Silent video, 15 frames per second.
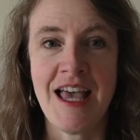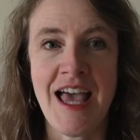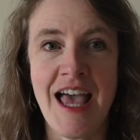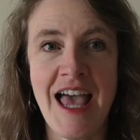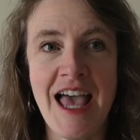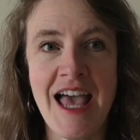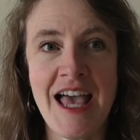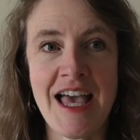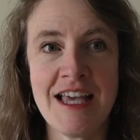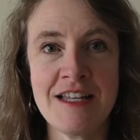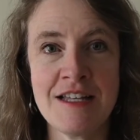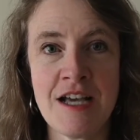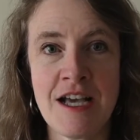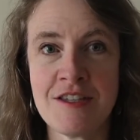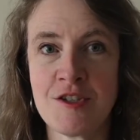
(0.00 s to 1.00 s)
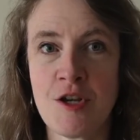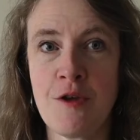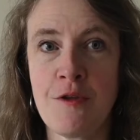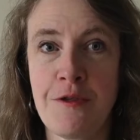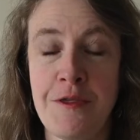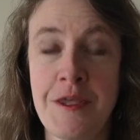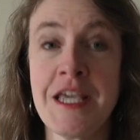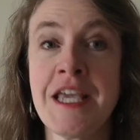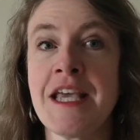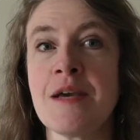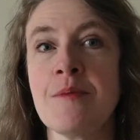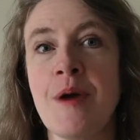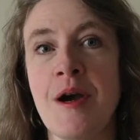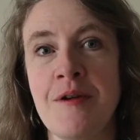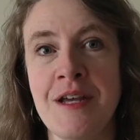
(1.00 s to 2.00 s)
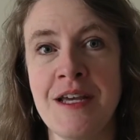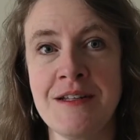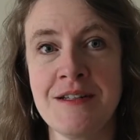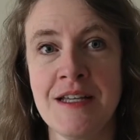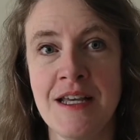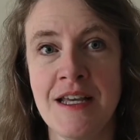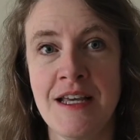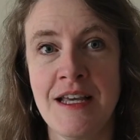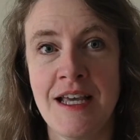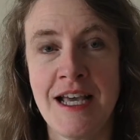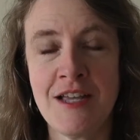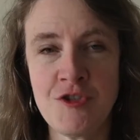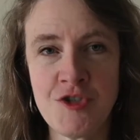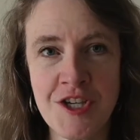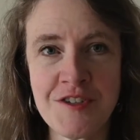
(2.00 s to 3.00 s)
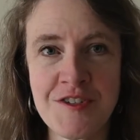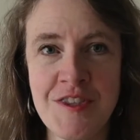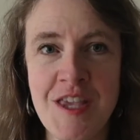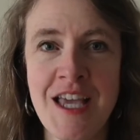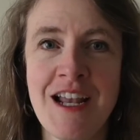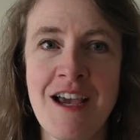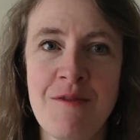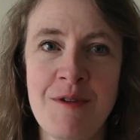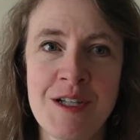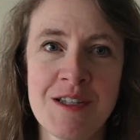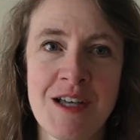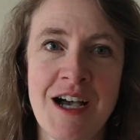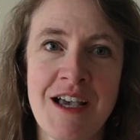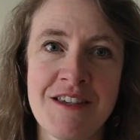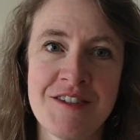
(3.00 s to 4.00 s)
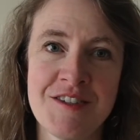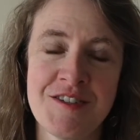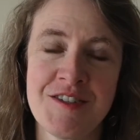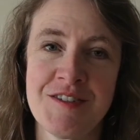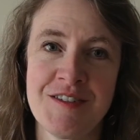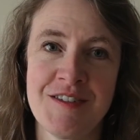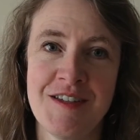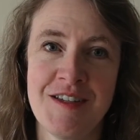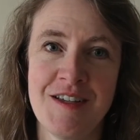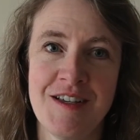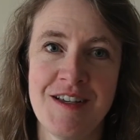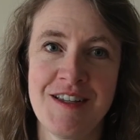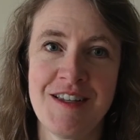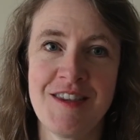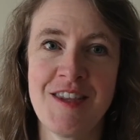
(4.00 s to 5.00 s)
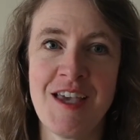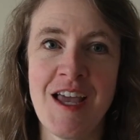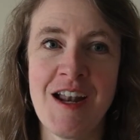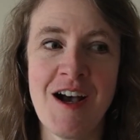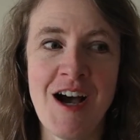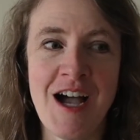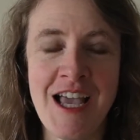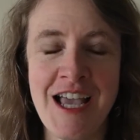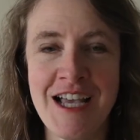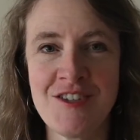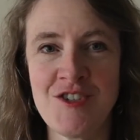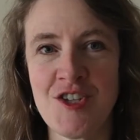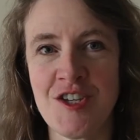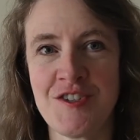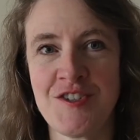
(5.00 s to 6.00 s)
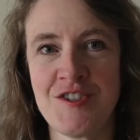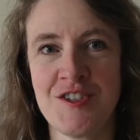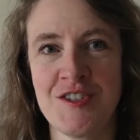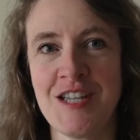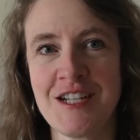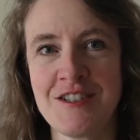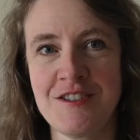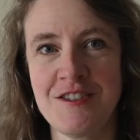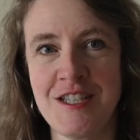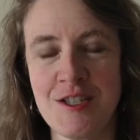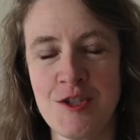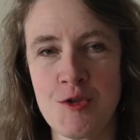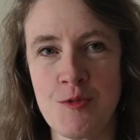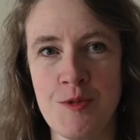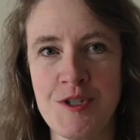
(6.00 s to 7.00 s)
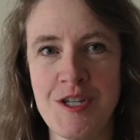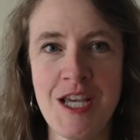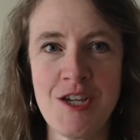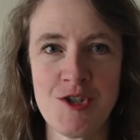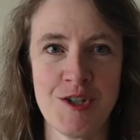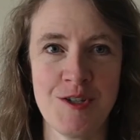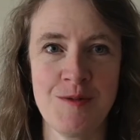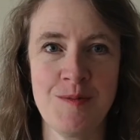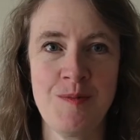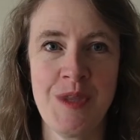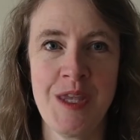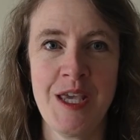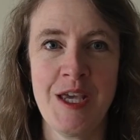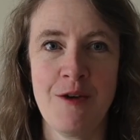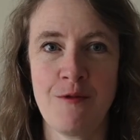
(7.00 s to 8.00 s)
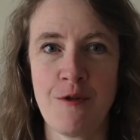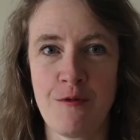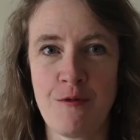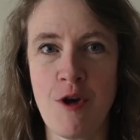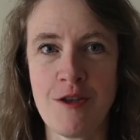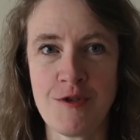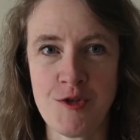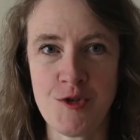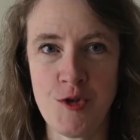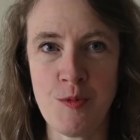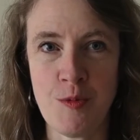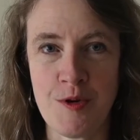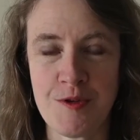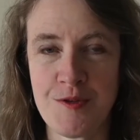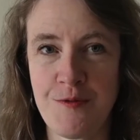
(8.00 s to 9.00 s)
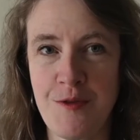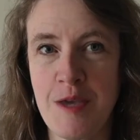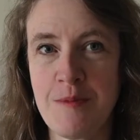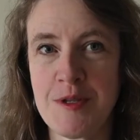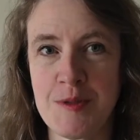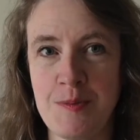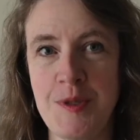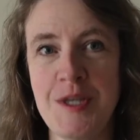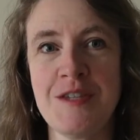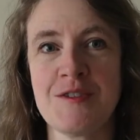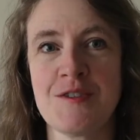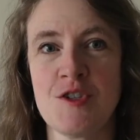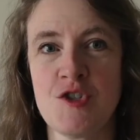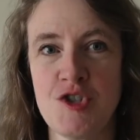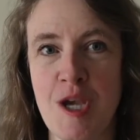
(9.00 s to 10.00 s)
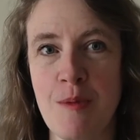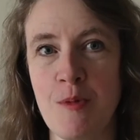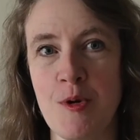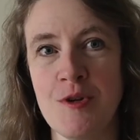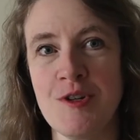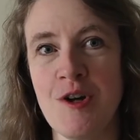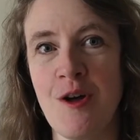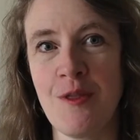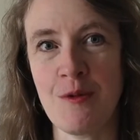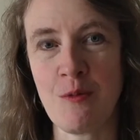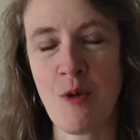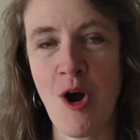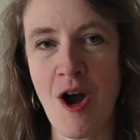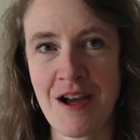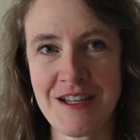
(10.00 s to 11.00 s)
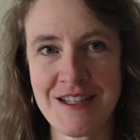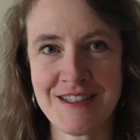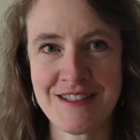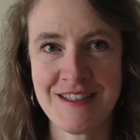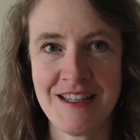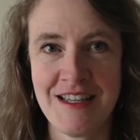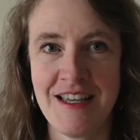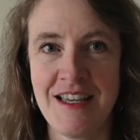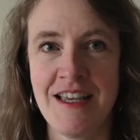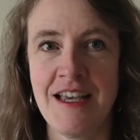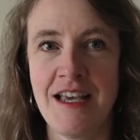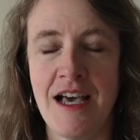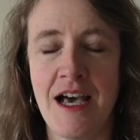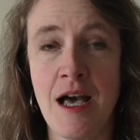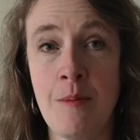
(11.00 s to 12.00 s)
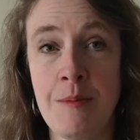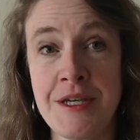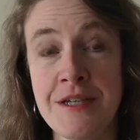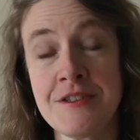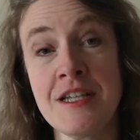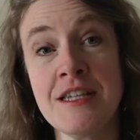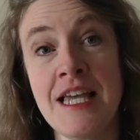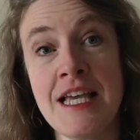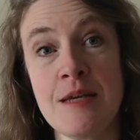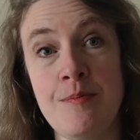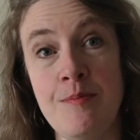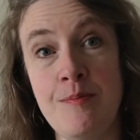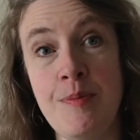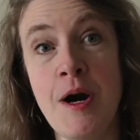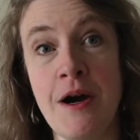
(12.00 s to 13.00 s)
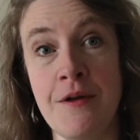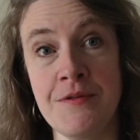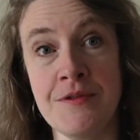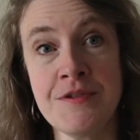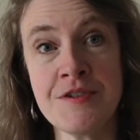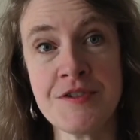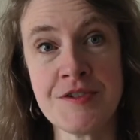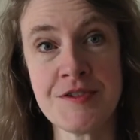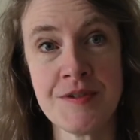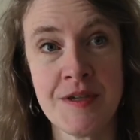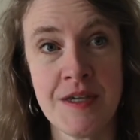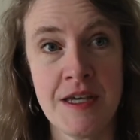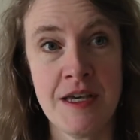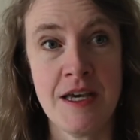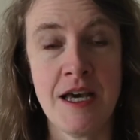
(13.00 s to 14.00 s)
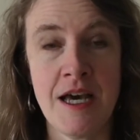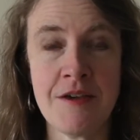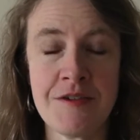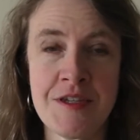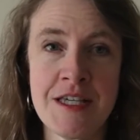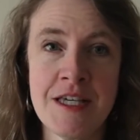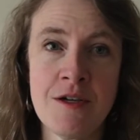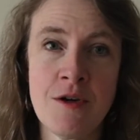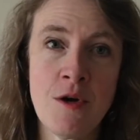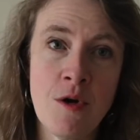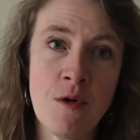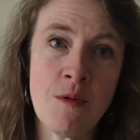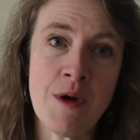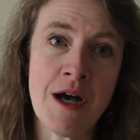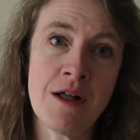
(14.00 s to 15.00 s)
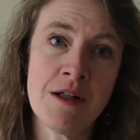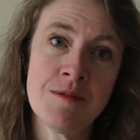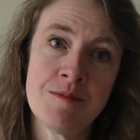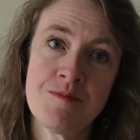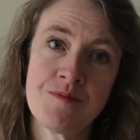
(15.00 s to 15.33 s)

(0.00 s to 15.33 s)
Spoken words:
And I started thinking about it. And just then I realized that I had just selected the instrumentation for Franz Schubert's famous piece, The Shepherd on the Rock. Because I like puns, I was thinking, oh, well,